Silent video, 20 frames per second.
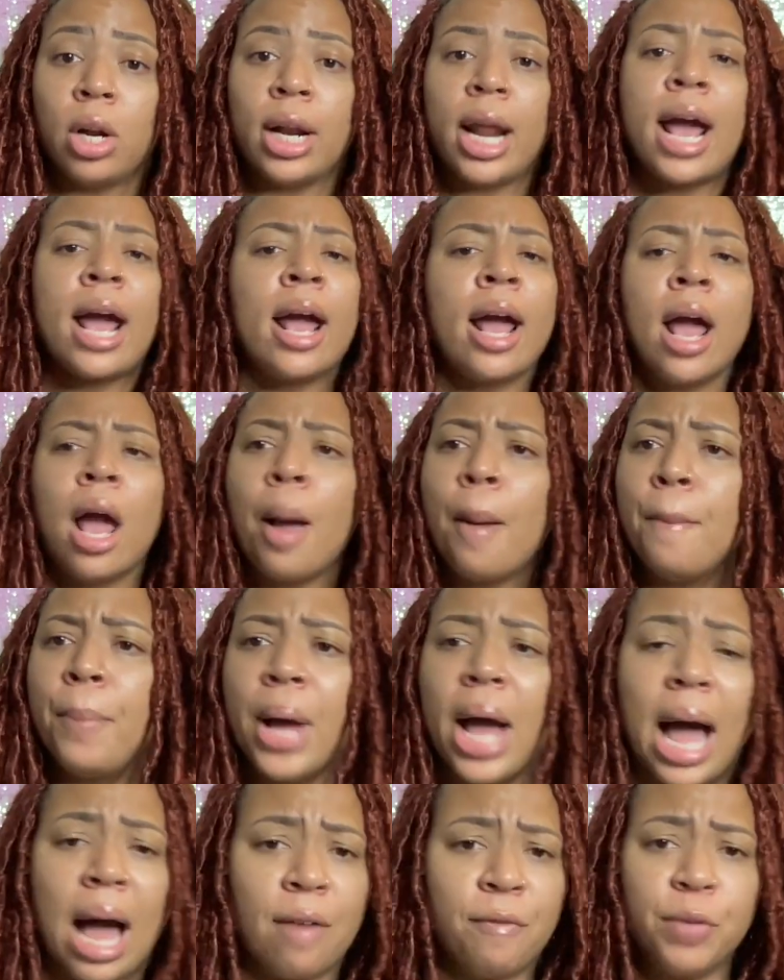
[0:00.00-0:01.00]
or not,
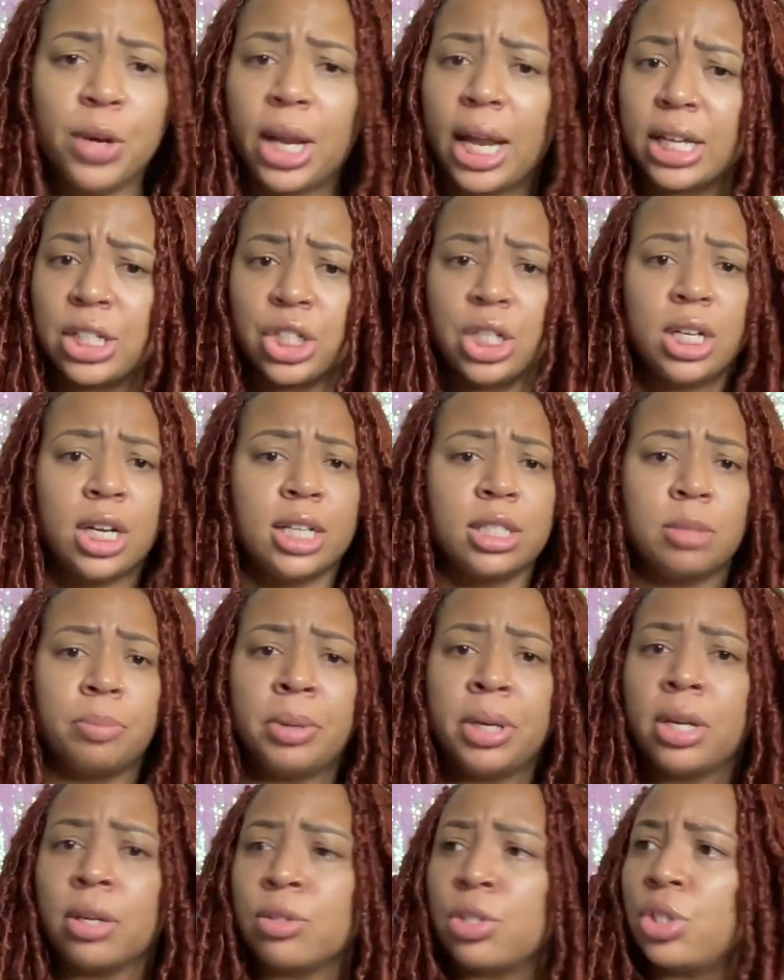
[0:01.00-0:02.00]
but I feel like she needs to
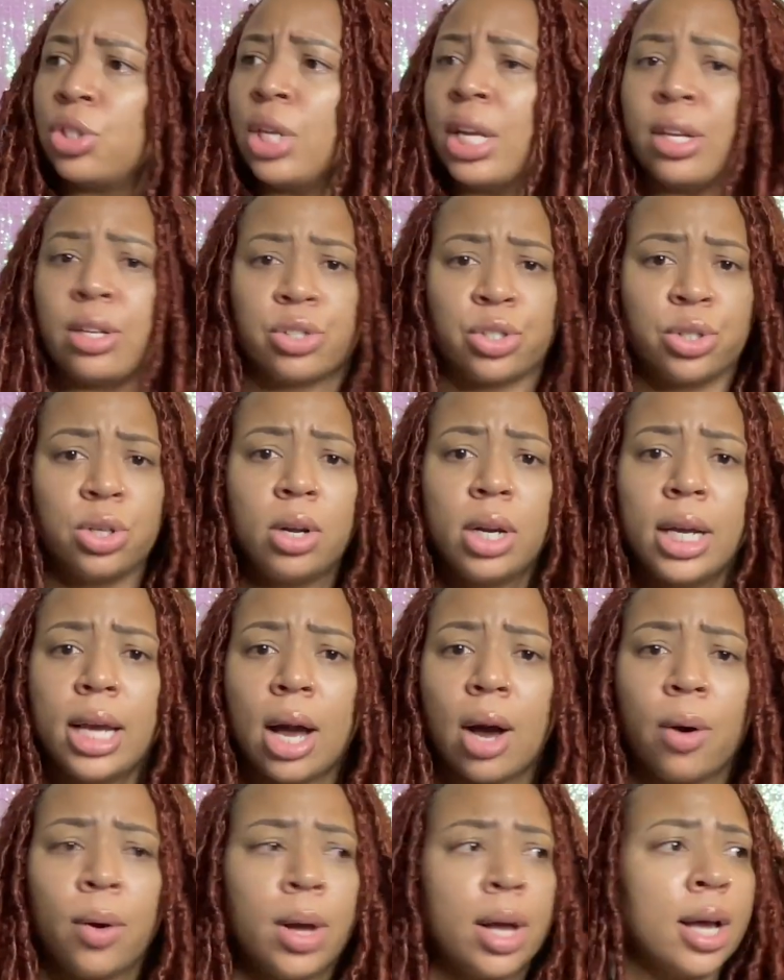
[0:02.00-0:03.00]
be in the
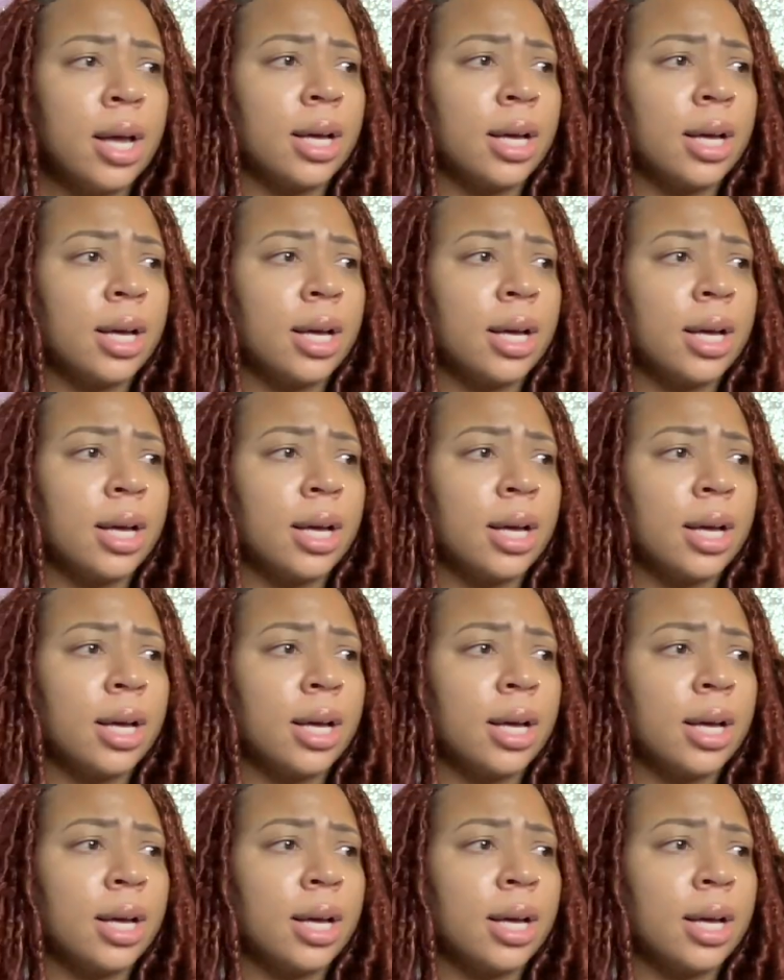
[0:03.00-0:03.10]
studio.